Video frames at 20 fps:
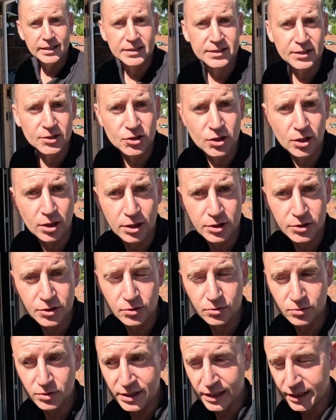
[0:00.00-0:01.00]
is the charger
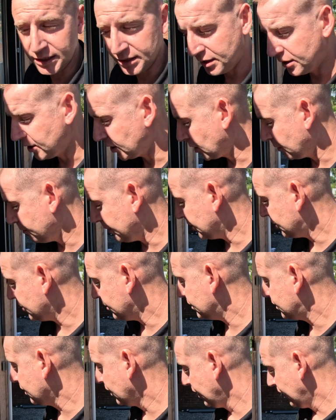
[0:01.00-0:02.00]
all tested and
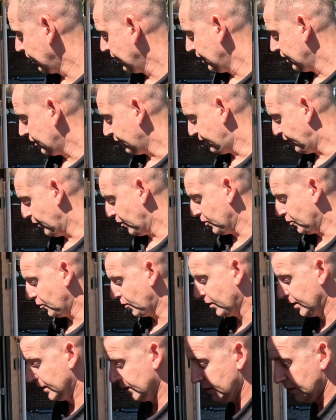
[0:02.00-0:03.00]
commissioned. The final
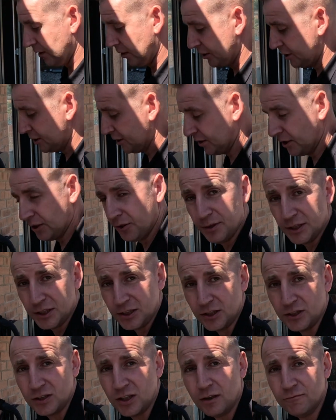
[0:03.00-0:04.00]
thing that I like to do is
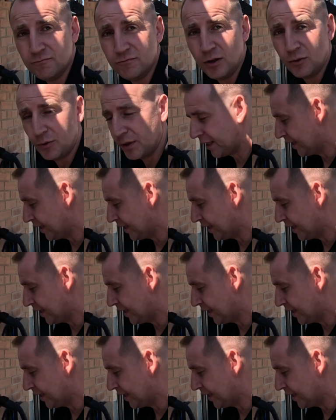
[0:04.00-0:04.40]
just unroll the